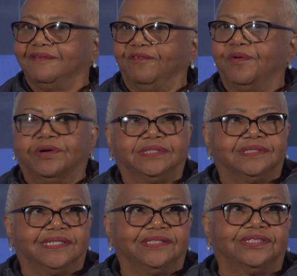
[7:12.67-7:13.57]
of
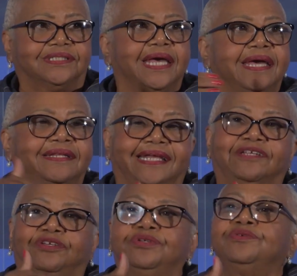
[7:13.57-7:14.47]
organizations
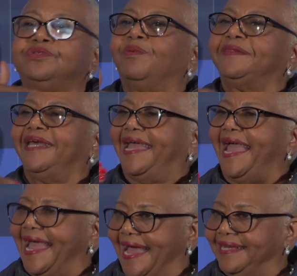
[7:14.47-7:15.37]
that used what they
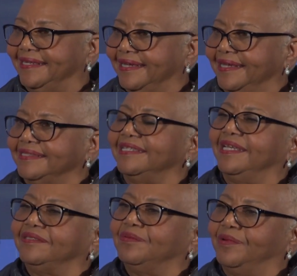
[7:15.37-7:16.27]
had to
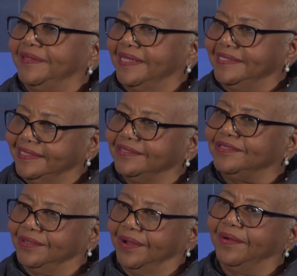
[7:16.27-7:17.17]
get to where they needed
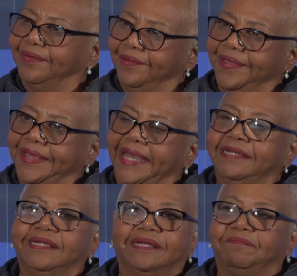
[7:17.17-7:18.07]
to go.
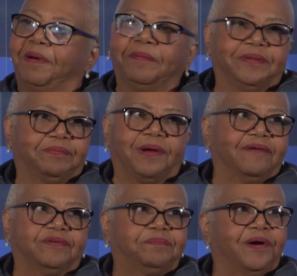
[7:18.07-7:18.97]
And in
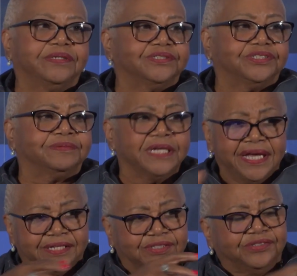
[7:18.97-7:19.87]
public-private partnership,
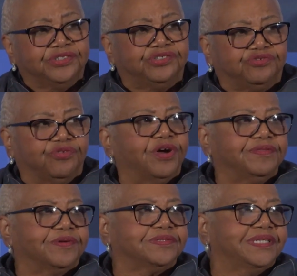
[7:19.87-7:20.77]
to destroy
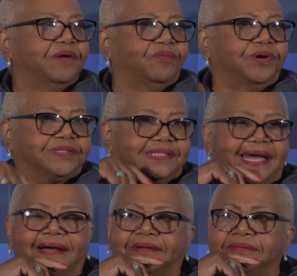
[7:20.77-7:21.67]
those networks
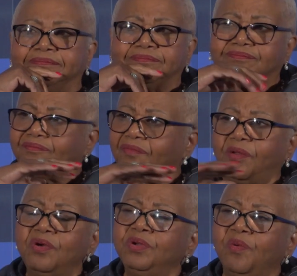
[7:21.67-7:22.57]
now
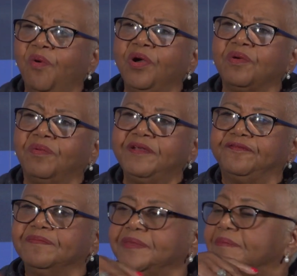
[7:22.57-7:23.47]
or to walk away
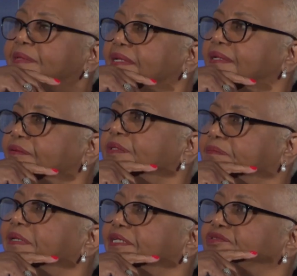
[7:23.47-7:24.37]
from them
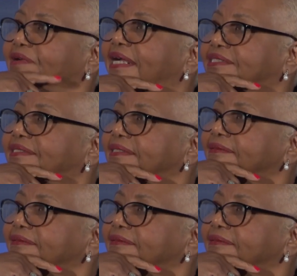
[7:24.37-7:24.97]
would be a tragedy.